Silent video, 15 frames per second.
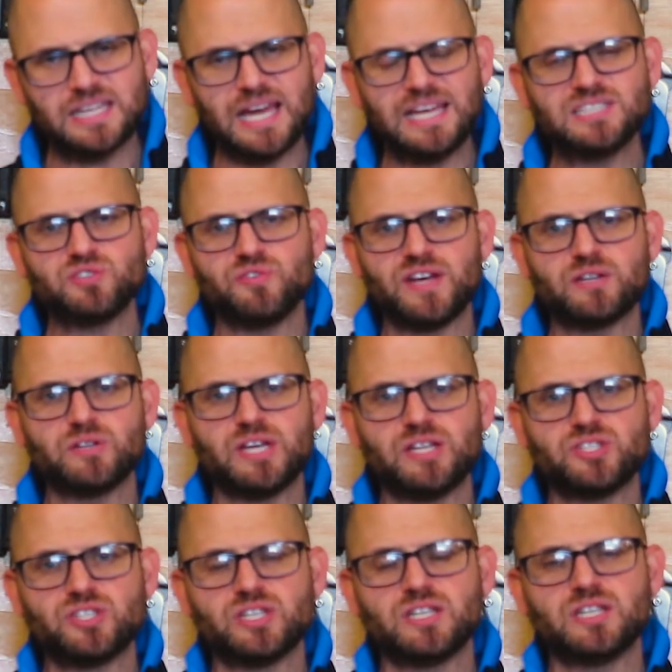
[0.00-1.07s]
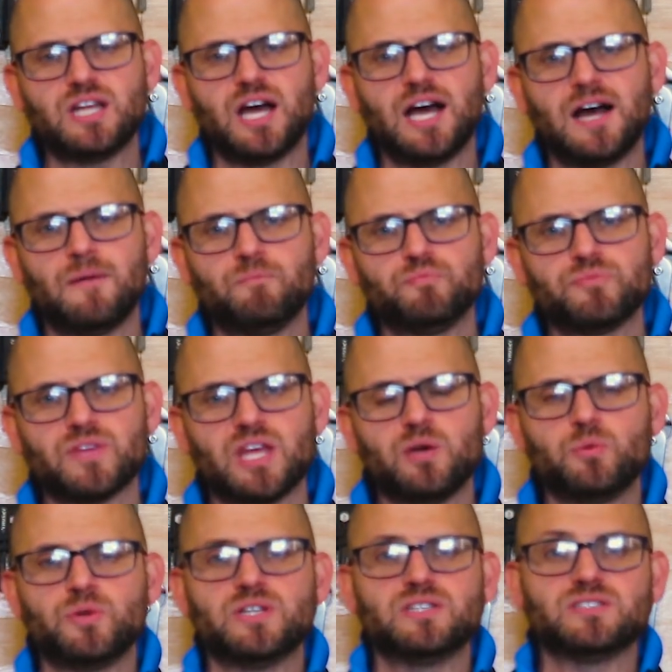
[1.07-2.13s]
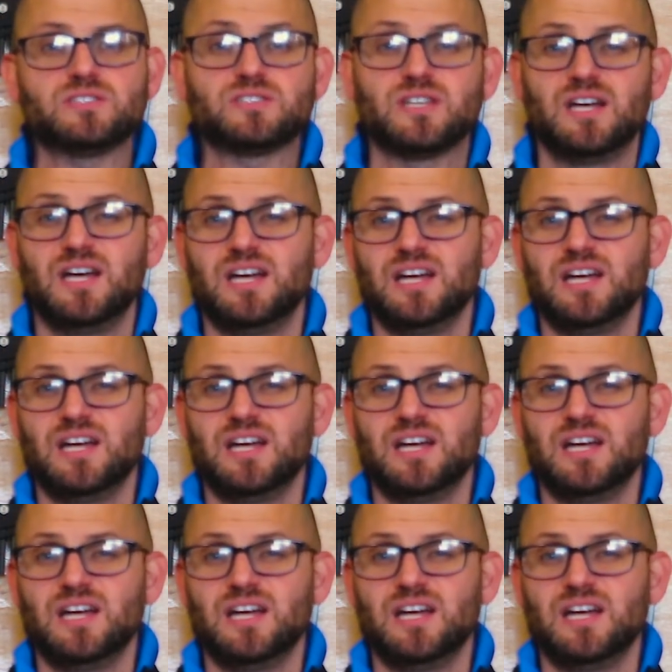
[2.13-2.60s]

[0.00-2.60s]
Gates Foundation. It was...